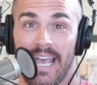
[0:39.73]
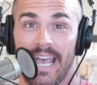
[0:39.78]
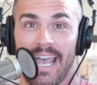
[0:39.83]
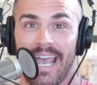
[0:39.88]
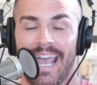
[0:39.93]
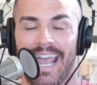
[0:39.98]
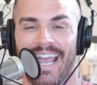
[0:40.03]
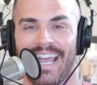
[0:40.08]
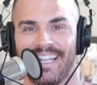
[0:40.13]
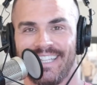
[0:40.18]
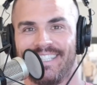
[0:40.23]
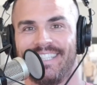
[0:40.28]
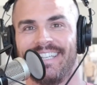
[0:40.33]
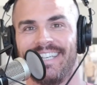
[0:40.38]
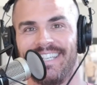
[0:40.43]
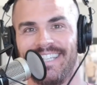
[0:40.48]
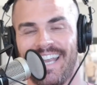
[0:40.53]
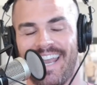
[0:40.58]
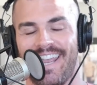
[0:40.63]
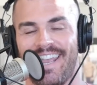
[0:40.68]
And
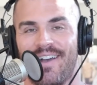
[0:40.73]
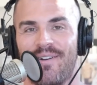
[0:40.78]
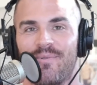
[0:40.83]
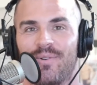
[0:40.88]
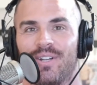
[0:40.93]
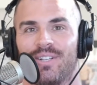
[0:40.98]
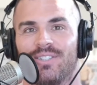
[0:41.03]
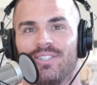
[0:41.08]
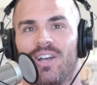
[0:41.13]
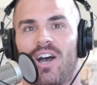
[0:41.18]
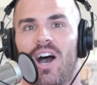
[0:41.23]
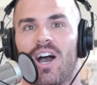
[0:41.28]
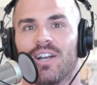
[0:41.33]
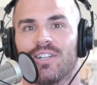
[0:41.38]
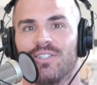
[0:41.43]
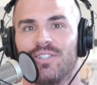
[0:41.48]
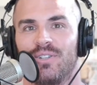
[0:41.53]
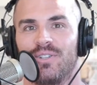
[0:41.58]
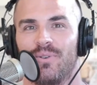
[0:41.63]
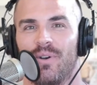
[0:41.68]
today I want to talk
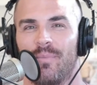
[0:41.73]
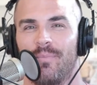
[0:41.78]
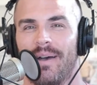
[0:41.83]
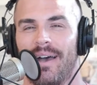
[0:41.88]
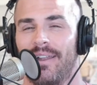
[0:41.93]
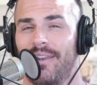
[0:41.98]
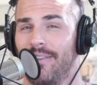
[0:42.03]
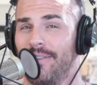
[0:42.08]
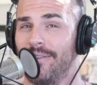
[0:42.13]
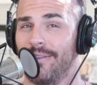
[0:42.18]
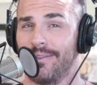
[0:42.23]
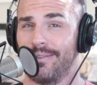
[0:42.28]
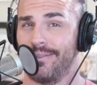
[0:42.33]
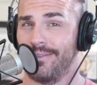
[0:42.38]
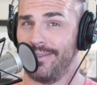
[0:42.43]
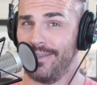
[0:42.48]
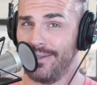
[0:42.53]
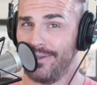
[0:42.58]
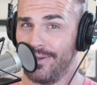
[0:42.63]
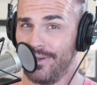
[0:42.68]
to you about the
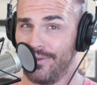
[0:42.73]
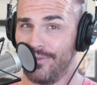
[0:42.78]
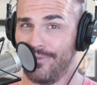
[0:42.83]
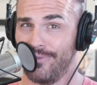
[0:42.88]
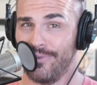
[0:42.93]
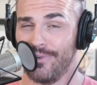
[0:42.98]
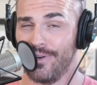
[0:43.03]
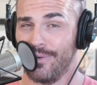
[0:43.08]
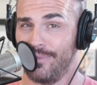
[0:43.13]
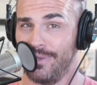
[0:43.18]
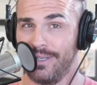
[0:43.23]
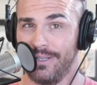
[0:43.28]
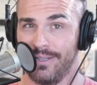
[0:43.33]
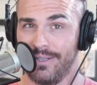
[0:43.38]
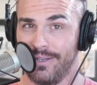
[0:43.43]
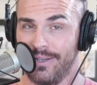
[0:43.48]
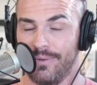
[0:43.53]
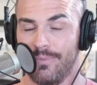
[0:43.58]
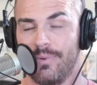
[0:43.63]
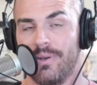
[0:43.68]
secret
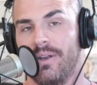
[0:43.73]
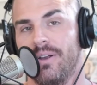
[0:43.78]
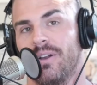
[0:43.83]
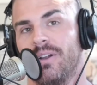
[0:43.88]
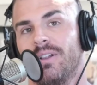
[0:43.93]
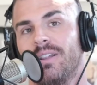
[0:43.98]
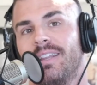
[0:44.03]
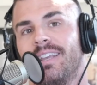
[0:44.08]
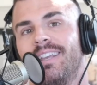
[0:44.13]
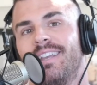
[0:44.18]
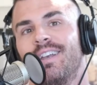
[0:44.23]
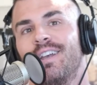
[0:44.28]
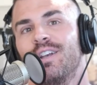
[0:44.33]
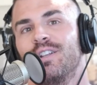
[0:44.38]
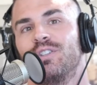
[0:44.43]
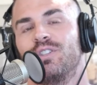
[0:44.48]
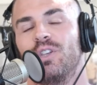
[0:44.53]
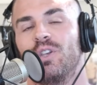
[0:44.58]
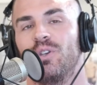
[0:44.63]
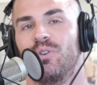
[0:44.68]
formula, apparently,
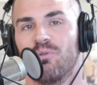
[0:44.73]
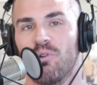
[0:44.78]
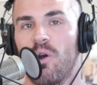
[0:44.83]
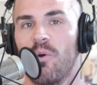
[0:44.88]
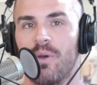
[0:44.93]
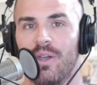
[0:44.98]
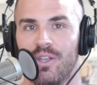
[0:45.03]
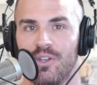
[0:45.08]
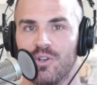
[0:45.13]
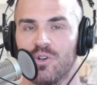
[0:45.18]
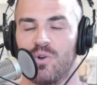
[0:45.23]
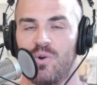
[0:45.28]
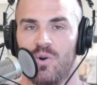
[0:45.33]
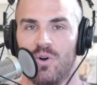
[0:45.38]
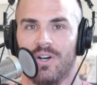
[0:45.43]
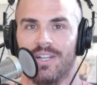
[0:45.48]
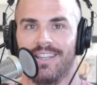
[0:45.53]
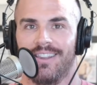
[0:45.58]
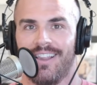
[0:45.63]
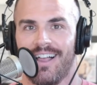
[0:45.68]
to growing your
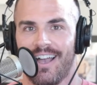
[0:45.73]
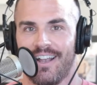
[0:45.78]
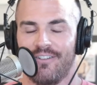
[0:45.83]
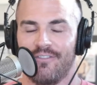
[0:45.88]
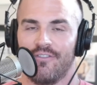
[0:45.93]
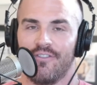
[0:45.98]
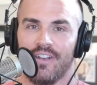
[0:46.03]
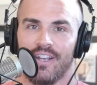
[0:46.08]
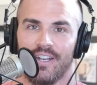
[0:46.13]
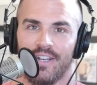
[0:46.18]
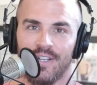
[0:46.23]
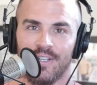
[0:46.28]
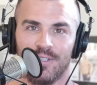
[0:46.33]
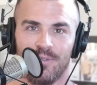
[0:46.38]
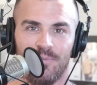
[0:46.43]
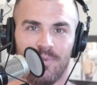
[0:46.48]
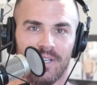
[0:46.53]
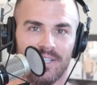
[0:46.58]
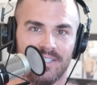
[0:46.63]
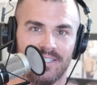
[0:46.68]
online fitness
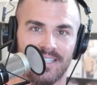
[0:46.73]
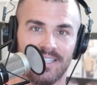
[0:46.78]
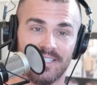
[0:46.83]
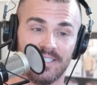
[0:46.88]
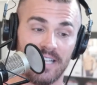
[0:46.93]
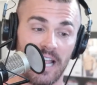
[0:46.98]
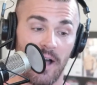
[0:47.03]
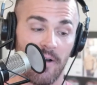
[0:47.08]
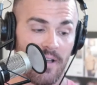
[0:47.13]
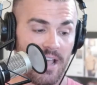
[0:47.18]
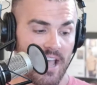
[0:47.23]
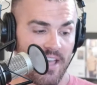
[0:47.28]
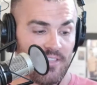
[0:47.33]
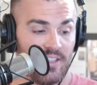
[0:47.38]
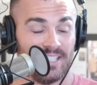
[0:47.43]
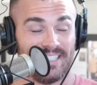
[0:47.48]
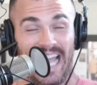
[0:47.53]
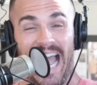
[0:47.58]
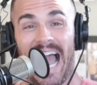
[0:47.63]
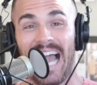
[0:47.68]
business. Now,
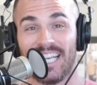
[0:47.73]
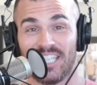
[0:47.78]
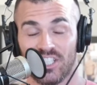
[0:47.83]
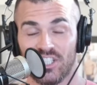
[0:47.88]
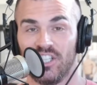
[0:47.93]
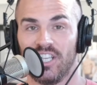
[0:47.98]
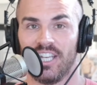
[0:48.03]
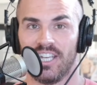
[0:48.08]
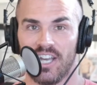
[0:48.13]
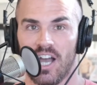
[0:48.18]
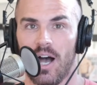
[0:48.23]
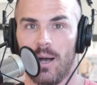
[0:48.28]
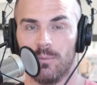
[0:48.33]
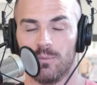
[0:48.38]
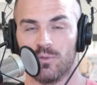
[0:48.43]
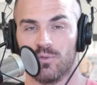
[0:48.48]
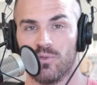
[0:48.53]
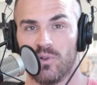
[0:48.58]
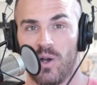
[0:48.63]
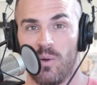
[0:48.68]
this actually
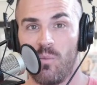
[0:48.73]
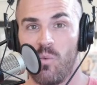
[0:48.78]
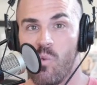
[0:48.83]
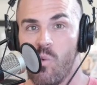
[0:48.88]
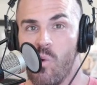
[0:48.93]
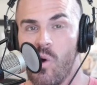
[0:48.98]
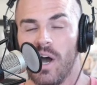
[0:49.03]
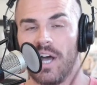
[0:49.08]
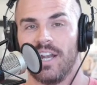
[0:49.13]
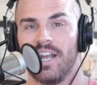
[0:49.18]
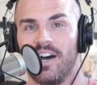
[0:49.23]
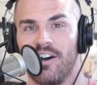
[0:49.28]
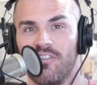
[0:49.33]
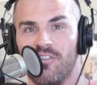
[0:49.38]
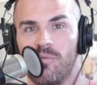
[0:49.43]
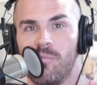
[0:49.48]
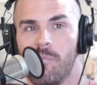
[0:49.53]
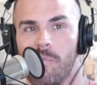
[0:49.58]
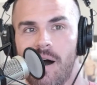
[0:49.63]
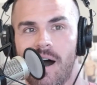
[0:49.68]
comes from one
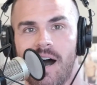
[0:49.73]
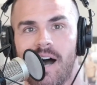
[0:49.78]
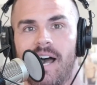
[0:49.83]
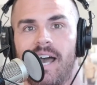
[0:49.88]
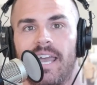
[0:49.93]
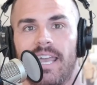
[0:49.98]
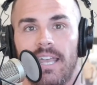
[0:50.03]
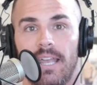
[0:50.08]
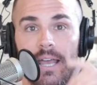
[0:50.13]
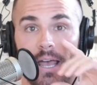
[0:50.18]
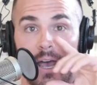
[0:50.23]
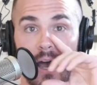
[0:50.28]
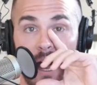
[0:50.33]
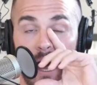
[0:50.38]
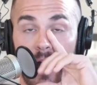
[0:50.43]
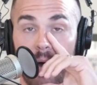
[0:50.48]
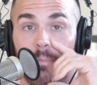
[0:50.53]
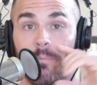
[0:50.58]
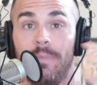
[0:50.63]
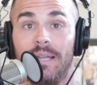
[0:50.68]
of my
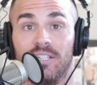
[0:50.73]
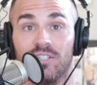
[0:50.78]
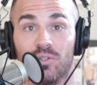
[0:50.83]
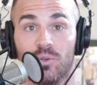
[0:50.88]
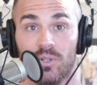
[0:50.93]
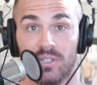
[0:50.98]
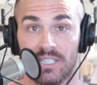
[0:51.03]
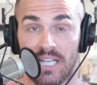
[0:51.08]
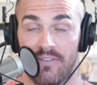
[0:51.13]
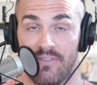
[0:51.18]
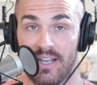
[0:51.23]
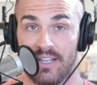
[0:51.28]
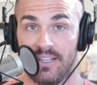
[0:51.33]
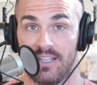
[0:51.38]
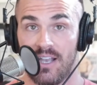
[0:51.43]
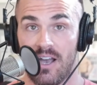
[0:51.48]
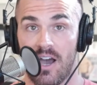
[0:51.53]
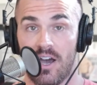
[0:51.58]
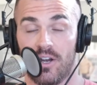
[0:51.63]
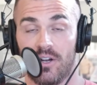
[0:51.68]
mentors I've had
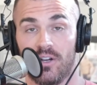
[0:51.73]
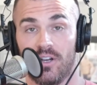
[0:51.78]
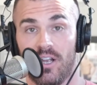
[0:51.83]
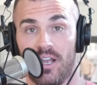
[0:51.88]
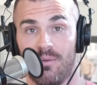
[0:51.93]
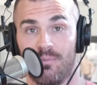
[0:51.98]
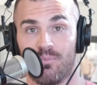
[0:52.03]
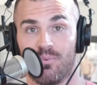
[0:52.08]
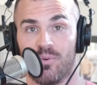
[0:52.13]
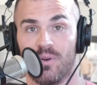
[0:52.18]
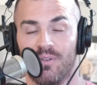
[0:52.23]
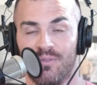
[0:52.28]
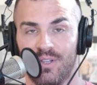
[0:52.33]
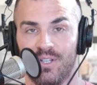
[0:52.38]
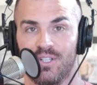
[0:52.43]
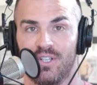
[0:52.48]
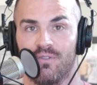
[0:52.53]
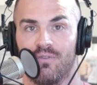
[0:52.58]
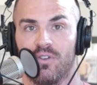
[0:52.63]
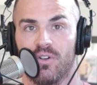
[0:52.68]
the honor and
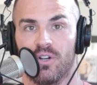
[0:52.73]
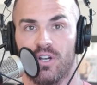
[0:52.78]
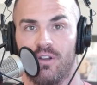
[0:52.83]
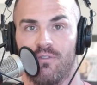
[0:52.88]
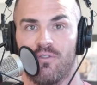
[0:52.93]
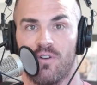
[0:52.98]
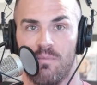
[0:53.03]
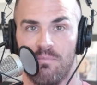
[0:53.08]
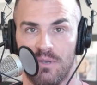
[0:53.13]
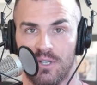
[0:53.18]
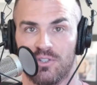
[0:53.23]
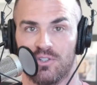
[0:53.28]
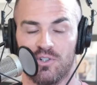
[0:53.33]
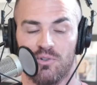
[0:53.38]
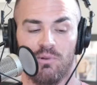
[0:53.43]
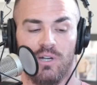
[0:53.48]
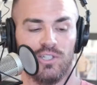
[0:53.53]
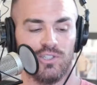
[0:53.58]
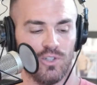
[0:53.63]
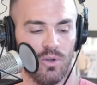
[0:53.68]
privilege of learning from, Mr.
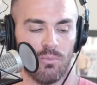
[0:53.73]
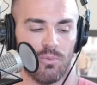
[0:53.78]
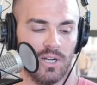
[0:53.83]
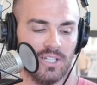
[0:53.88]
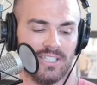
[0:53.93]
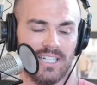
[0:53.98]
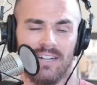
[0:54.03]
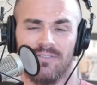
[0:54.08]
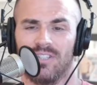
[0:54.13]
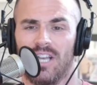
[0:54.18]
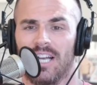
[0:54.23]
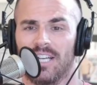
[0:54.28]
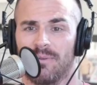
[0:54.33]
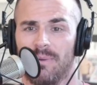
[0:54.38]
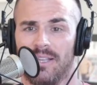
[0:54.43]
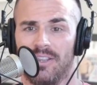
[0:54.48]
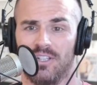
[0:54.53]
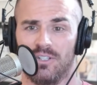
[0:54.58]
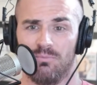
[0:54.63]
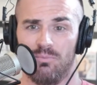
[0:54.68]
Russell Brunson. I've talked
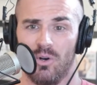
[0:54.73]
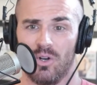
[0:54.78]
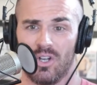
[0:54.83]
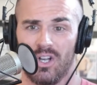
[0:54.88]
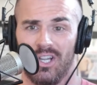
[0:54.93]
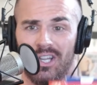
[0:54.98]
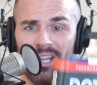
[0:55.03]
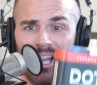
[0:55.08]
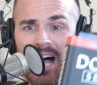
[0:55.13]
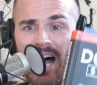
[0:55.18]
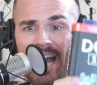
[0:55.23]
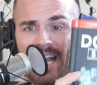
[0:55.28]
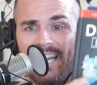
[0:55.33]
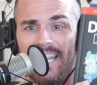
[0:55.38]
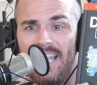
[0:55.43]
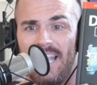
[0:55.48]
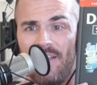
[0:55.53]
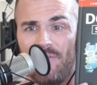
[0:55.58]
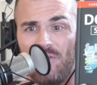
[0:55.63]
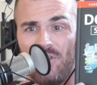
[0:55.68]
about this book a lot.
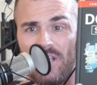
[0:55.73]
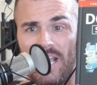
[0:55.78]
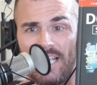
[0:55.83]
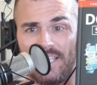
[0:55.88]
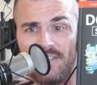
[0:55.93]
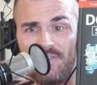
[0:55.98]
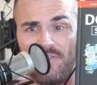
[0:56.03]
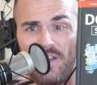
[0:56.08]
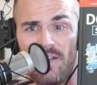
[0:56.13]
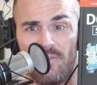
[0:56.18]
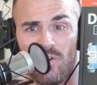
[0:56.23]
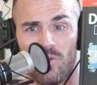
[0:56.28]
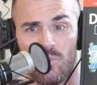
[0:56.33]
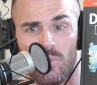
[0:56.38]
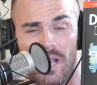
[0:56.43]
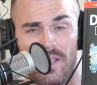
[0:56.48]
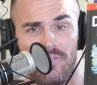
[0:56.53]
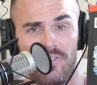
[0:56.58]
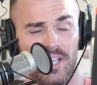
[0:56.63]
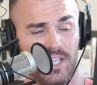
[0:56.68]
If you guys have never
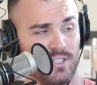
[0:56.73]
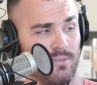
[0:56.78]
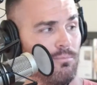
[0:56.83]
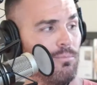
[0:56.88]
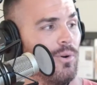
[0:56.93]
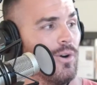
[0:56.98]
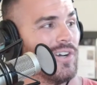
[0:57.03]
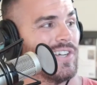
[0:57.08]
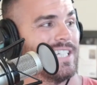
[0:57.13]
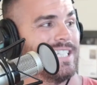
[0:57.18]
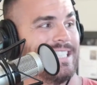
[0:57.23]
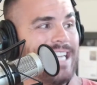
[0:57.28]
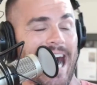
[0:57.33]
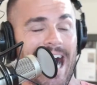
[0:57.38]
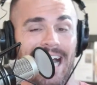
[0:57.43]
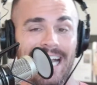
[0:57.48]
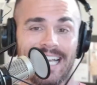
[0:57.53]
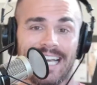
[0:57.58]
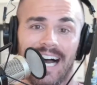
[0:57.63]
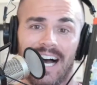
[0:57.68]
read this book,
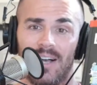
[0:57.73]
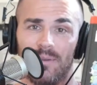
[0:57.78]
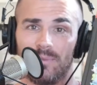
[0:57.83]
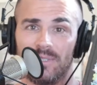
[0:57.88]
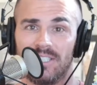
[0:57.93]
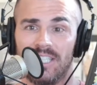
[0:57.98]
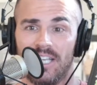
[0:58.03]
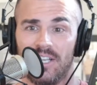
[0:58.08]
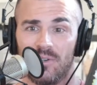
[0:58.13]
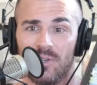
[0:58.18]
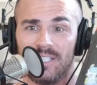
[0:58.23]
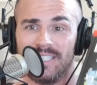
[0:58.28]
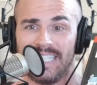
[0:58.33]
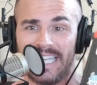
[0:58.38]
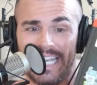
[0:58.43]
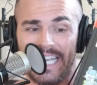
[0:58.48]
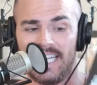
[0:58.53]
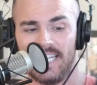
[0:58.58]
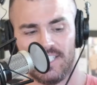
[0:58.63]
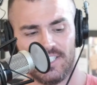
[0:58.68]
.com Secrets,
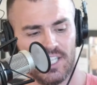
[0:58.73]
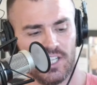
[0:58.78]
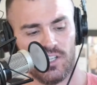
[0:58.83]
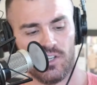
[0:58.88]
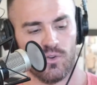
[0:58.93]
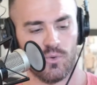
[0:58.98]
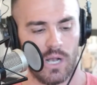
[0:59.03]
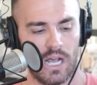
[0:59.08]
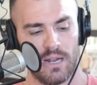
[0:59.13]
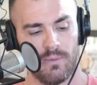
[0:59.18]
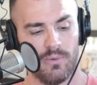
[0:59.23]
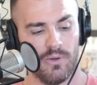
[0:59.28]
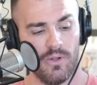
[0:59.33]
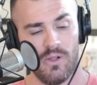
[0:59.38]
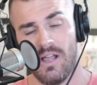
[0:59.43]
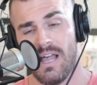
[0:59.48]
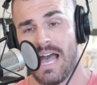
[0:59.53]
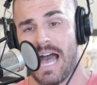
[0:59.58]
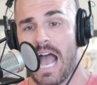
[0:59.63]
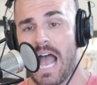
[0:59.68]
it is incredible.
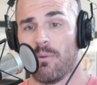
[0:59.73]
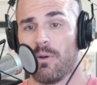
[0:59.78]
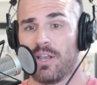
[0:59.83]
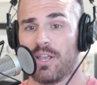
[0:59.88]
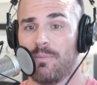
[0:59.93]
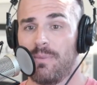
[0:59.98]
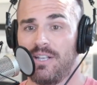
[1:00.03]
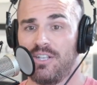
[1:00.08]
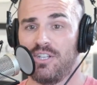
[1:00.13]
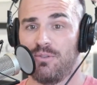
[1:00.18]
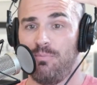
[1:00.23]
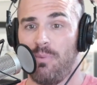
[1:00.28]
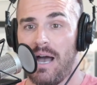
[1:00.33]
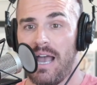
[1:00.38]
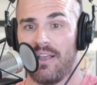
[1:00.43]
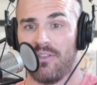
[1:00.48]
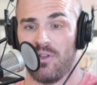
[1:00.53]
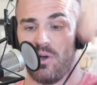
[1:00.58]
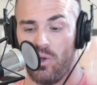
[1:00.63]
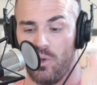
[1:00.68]
I recommend just
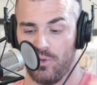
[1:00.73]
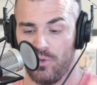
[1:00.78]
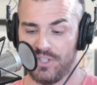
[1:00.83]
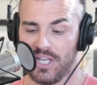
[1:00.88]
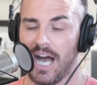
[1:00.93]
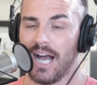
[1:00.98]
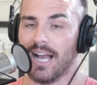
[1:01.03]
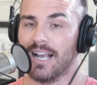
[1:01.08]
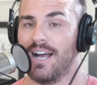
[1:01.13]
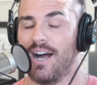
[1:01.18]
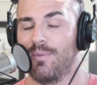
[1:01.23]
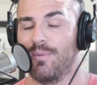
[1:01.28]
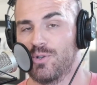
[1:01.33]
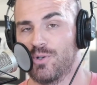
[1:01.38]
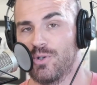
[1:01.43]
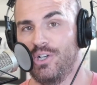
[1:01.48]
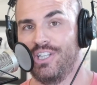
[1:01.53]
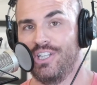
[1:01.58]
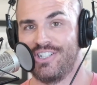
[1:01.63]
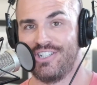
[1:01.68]
buying the whole .com
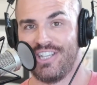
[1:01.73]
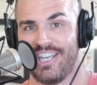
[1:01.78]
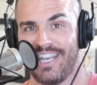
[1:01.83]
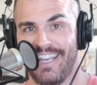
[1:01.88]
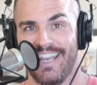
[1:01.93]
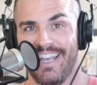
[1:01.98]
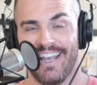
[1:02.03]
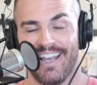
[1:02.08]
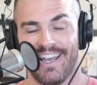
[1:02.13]
trilogy.